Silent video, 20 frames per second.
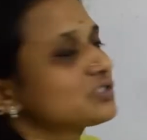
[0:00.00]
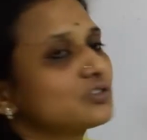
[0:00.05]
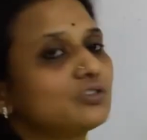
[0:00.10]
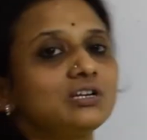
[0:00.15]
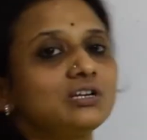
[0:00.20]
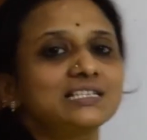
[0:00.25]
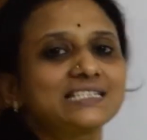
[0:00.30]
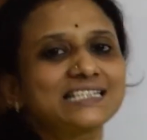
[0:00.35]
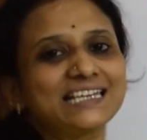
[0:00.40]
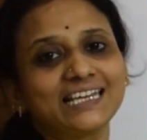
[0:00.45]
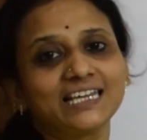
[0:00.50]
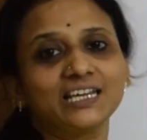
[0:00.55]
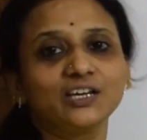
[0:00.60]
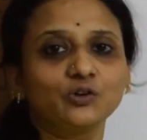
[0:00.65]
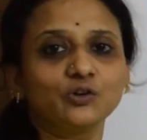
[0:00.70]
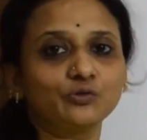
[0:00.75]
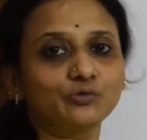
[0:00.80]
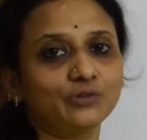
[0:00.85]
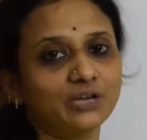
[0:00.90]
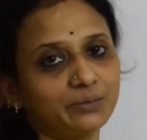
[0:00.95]
called slaking
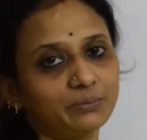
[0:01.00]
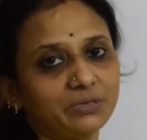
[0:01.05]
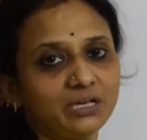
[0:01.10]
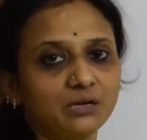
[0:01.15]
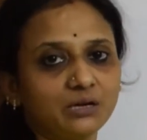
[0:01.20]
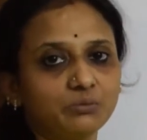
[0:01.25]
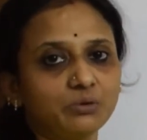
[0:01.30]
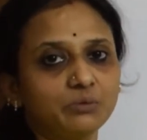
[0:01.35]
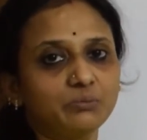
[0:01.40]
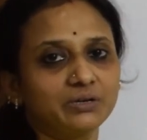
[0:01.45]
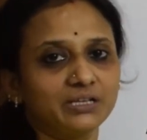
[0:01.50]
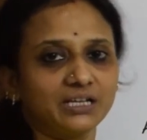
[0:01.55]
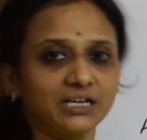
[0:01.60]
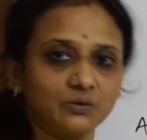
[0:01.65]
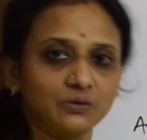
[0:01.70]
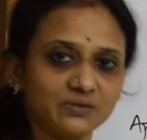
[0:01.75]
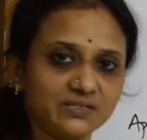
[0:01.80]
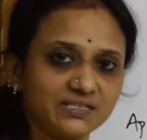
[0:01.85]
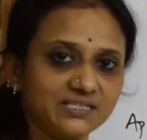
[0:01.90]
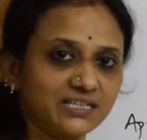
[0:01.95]
of lime. Remember that
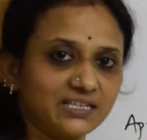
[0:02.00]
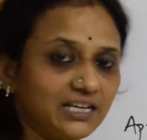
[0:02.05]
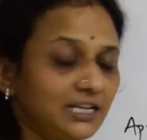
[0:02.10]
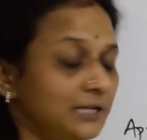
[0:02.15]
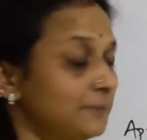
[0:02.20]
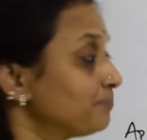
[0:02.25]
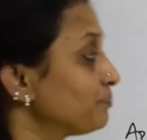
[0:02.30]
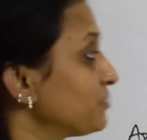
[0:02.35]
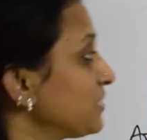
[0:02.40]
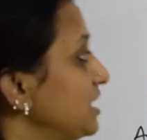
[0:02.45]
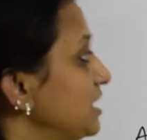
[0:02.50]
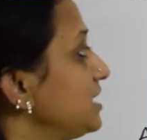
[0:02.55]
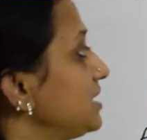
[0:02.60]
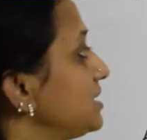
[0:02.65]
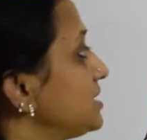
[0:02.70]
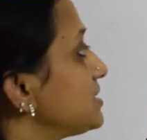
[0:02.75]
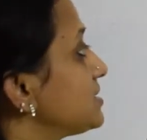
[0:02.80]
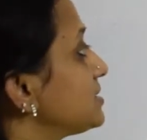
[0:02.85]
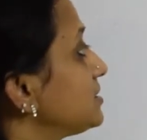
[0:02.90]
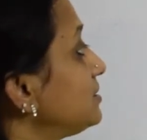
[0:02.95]
once again. It
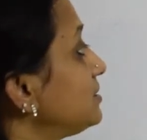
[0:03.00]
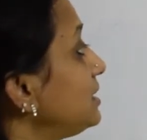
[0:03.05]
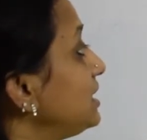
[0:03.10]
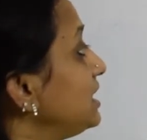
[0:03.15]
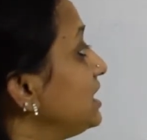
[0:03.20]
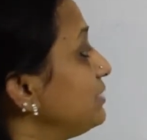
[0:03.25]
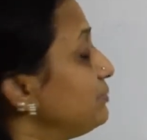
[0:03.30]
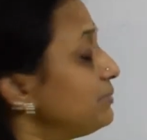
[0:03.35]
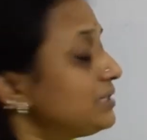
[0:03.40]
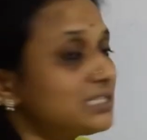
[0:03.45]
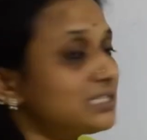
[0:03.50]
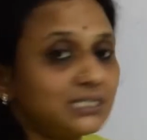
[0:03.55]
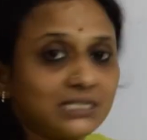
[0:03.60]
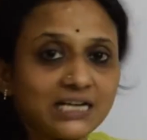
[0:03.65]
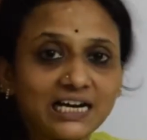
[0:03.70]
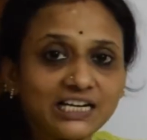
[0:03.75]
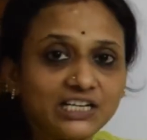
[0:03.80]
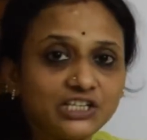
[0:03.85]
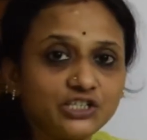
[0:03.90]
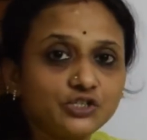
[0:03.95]
is a limited
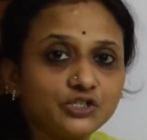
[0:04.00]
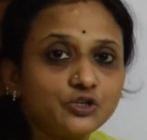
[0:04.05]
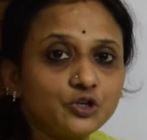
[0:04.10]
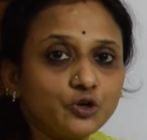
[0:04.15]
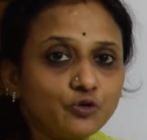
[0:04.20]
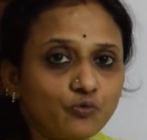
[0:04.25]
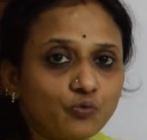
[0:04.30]
addition of